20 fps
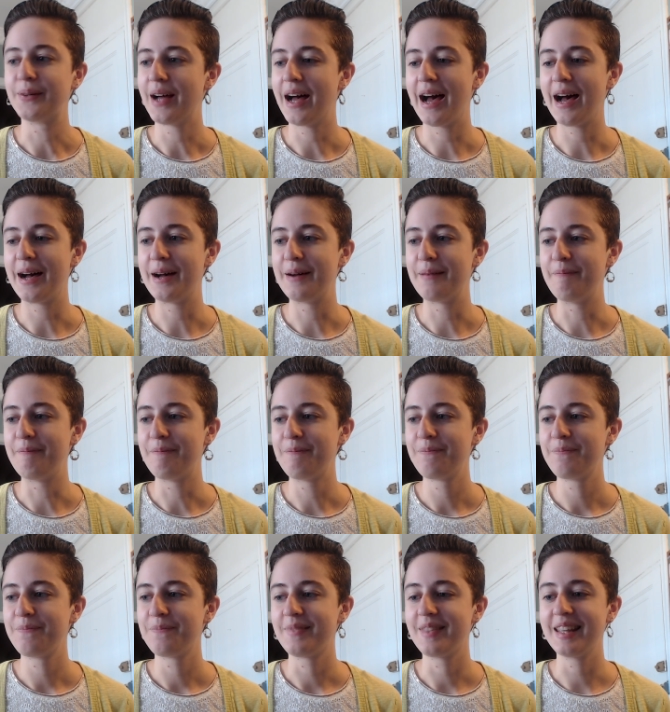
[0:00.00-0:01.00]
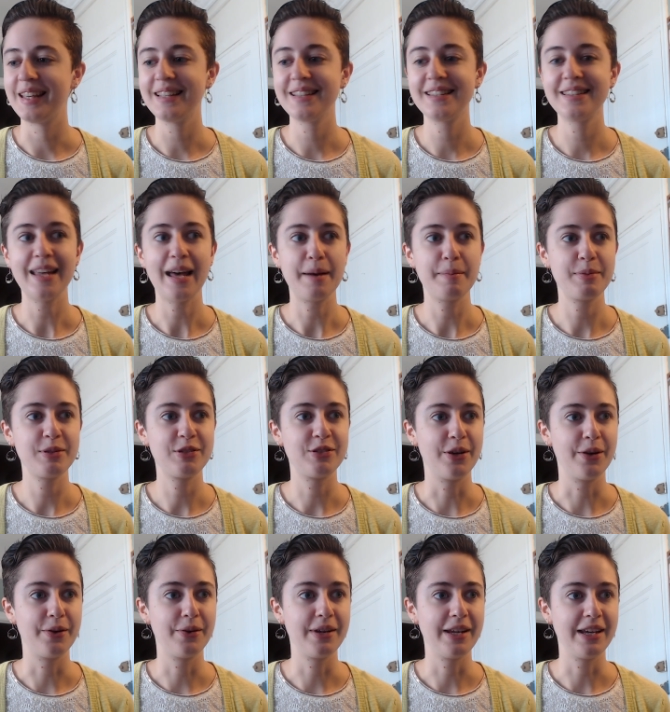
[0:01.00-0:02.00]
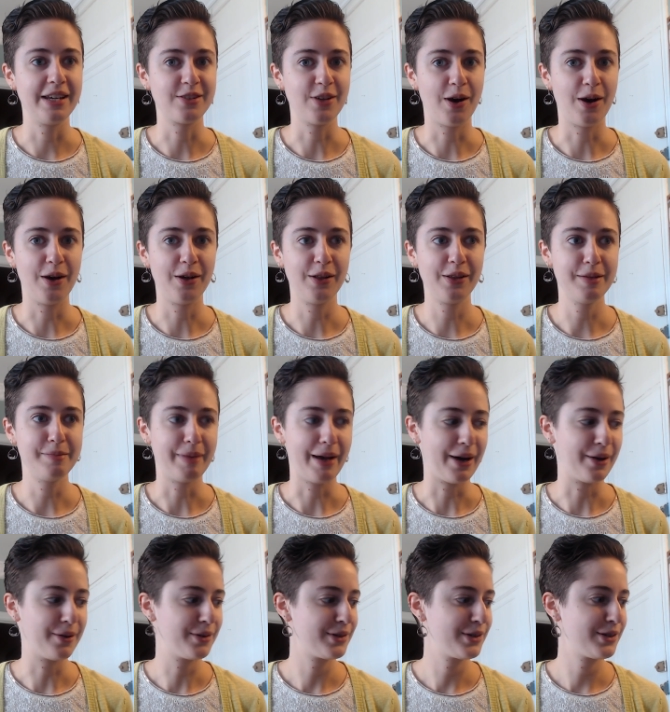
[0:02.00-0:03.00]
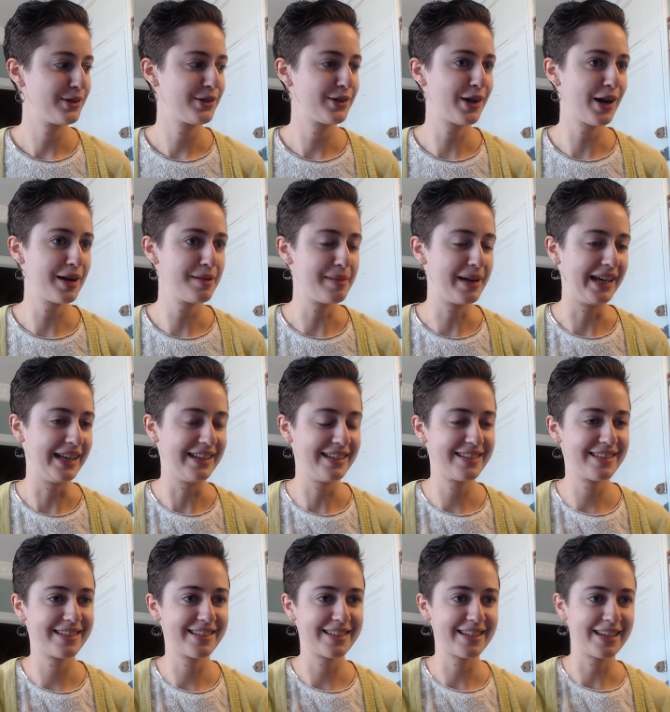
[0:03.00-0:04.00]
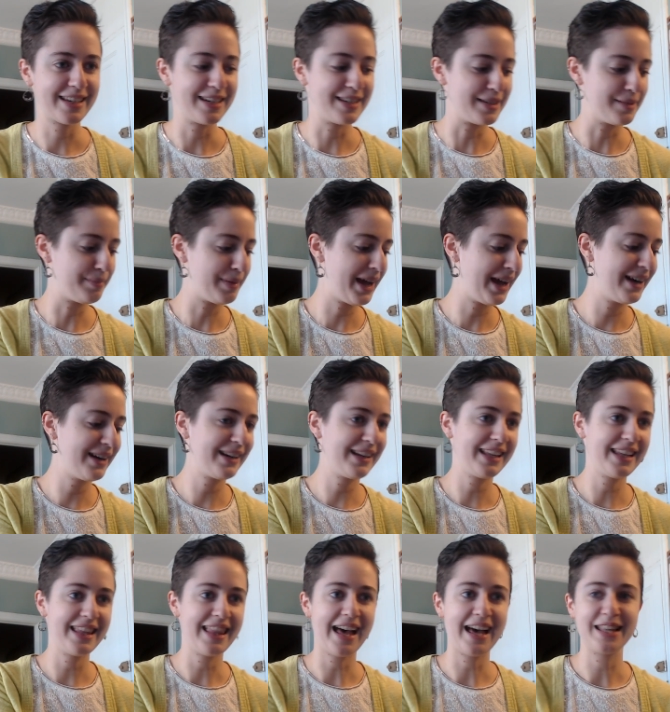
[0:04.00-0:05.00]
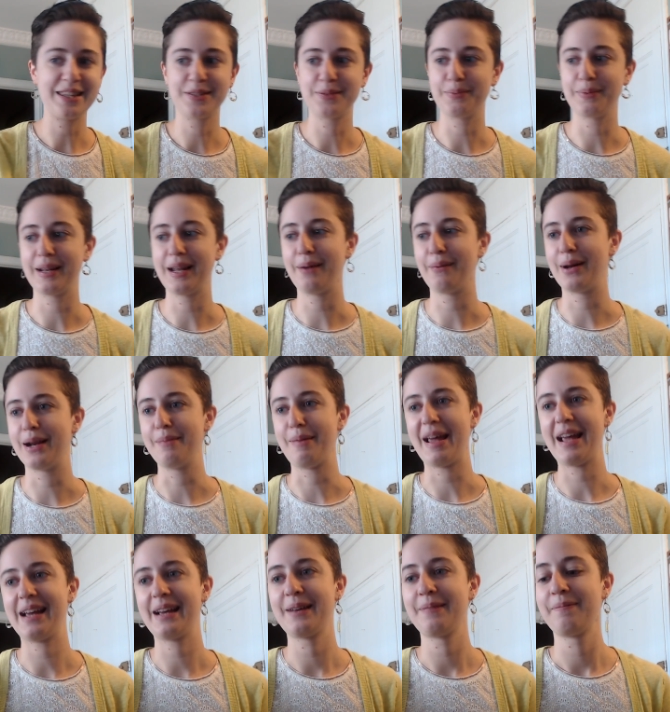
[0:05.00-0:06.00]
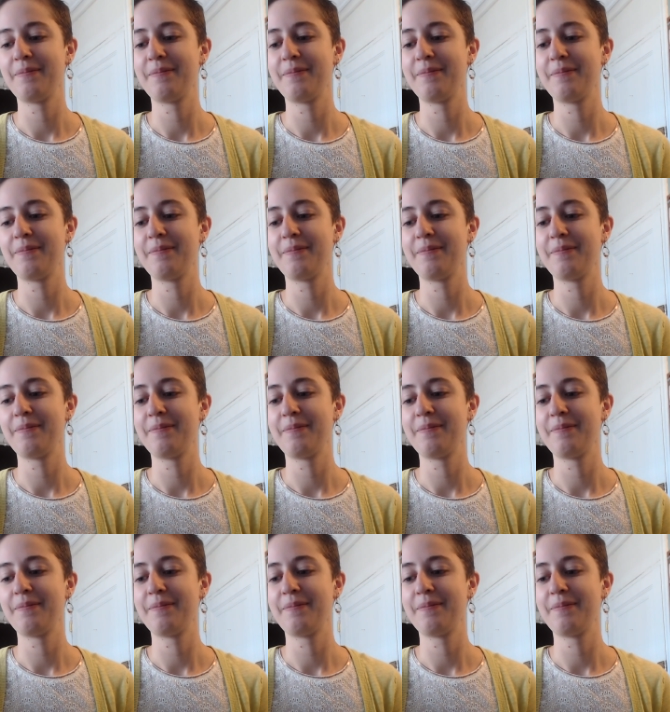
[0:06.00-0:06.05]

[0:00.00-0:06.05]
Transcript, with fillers: Um, this episode is all about garments because apparently that's what I want to make.